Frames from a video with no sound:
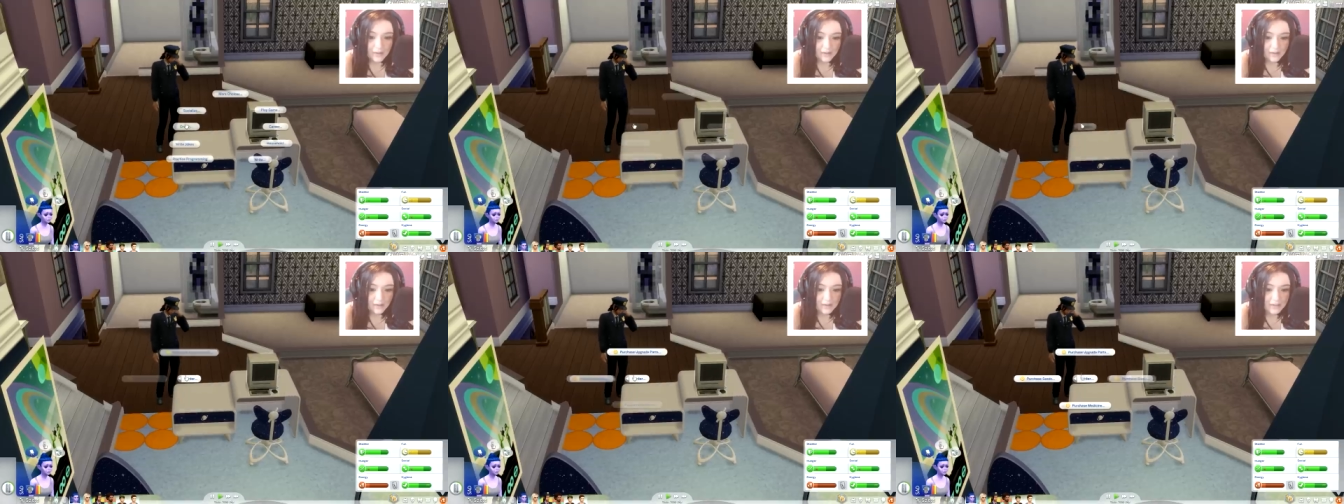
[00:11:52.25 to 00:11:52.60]

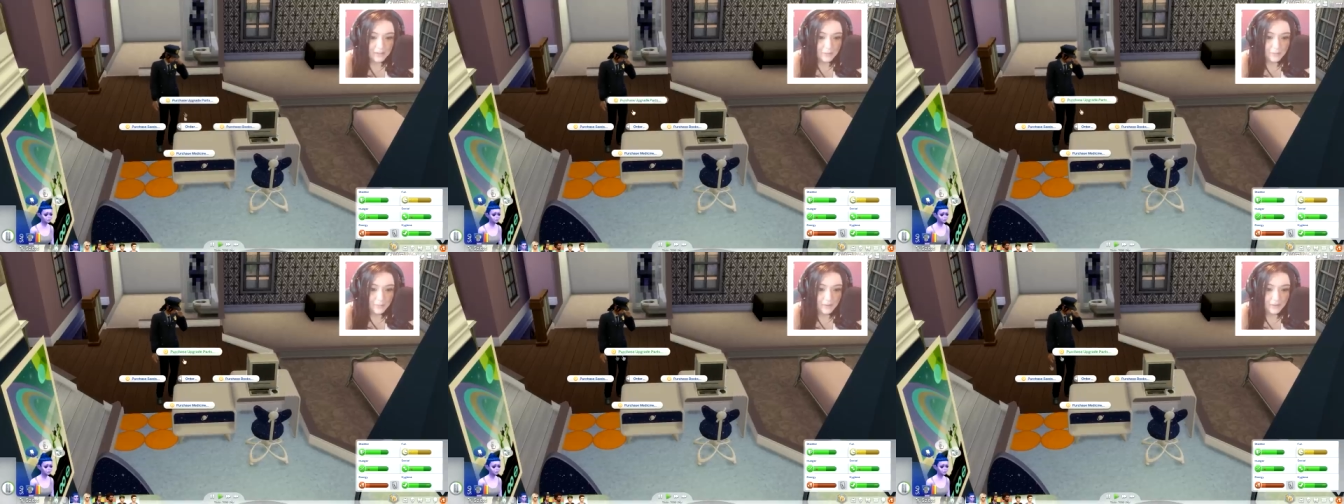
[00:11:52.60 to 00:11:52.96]
We are
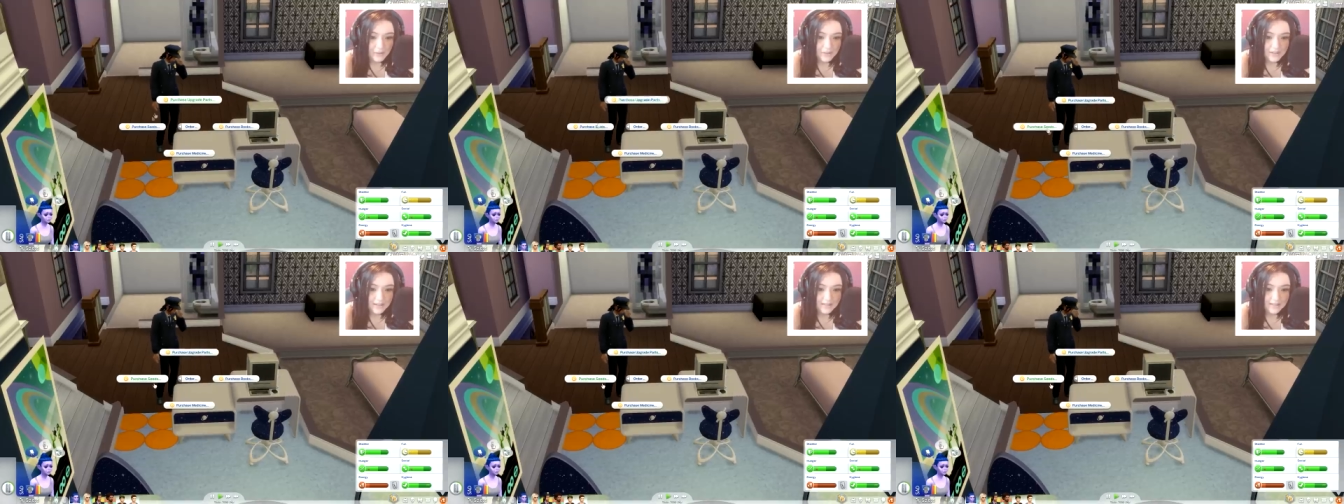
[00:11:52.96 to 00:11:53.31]
going to
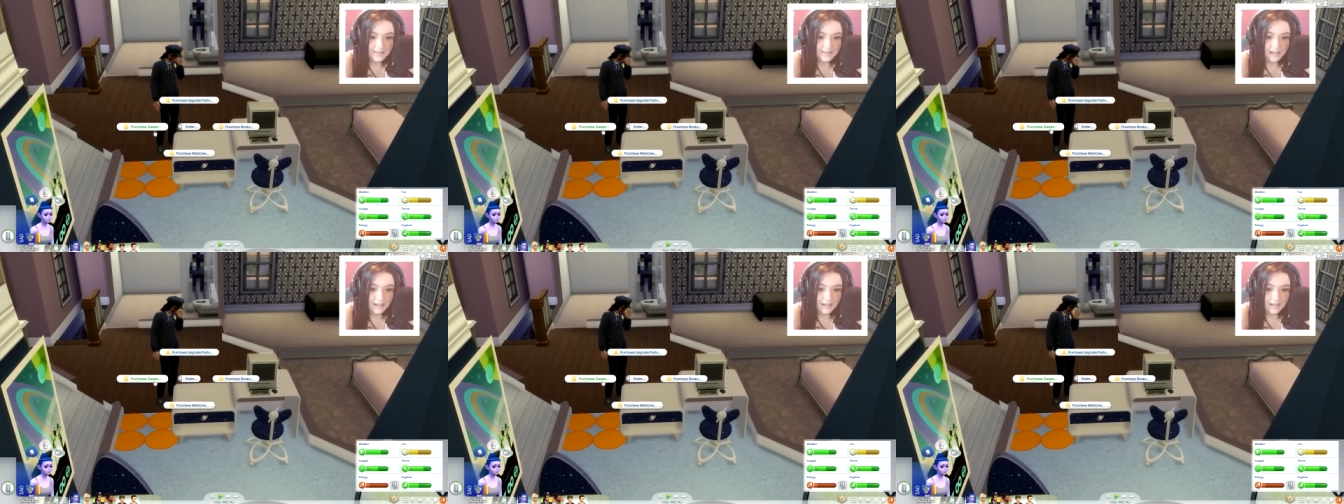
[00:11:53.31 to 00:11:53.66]

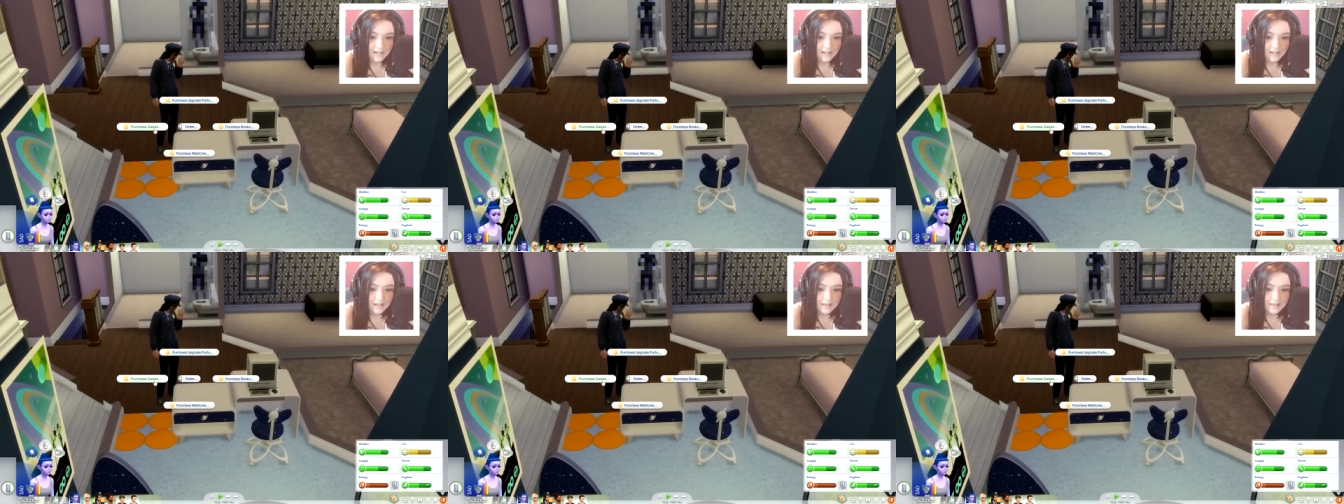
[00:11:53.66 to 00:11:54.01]
purchase
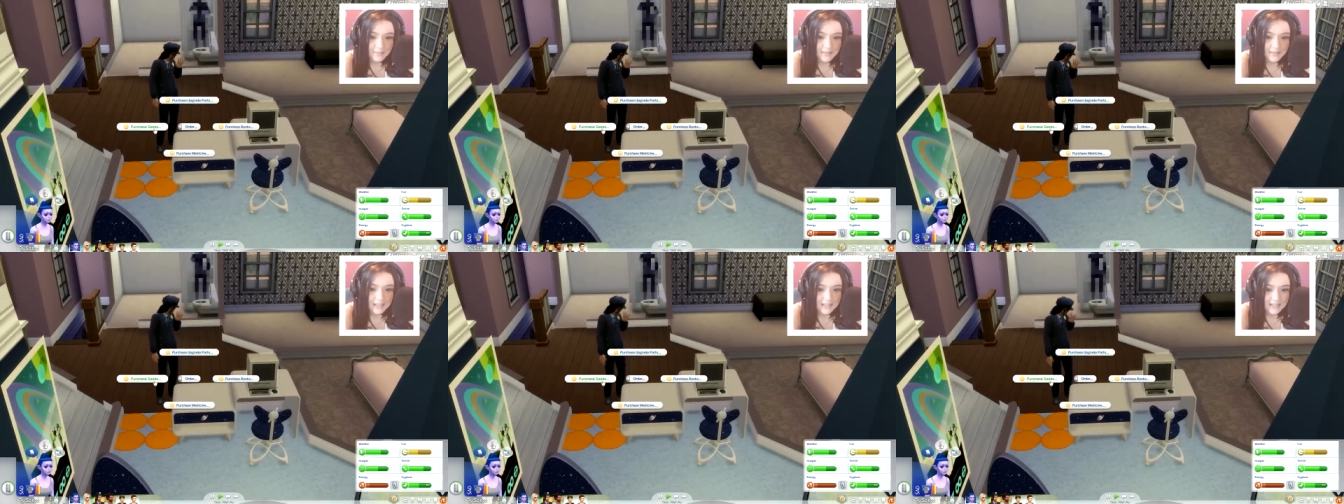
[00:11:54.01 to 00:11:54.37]

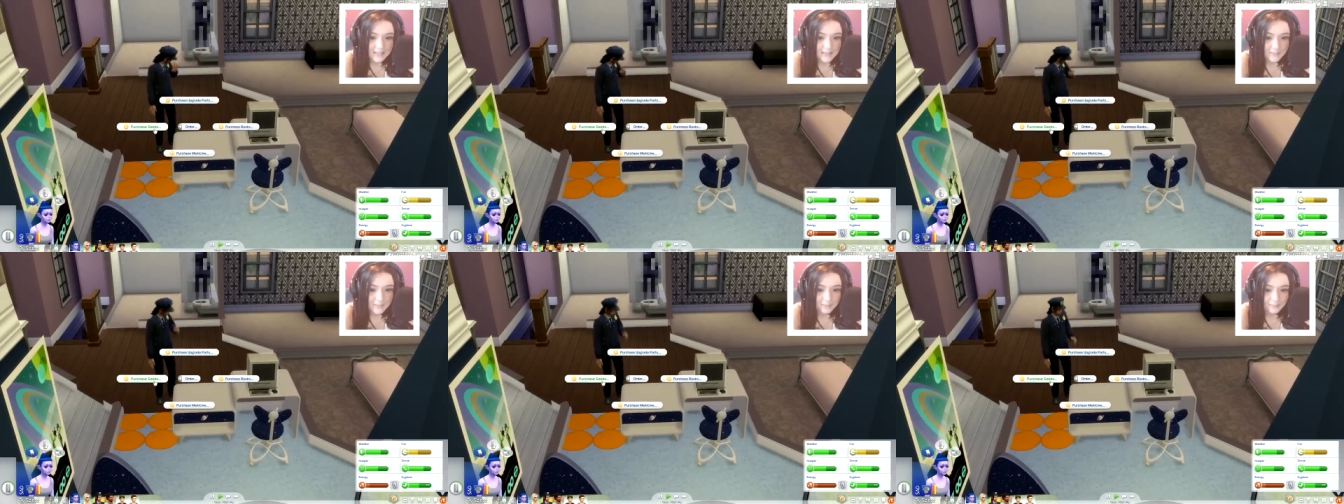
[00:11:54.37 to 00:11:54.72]
uh, some
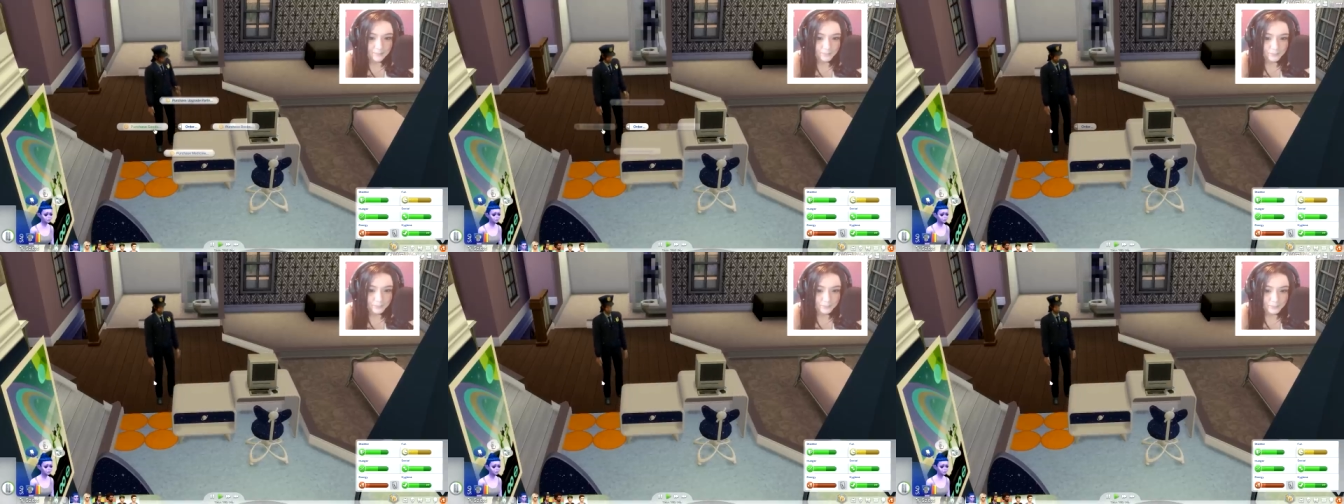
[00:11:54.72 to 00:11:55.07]
seeds,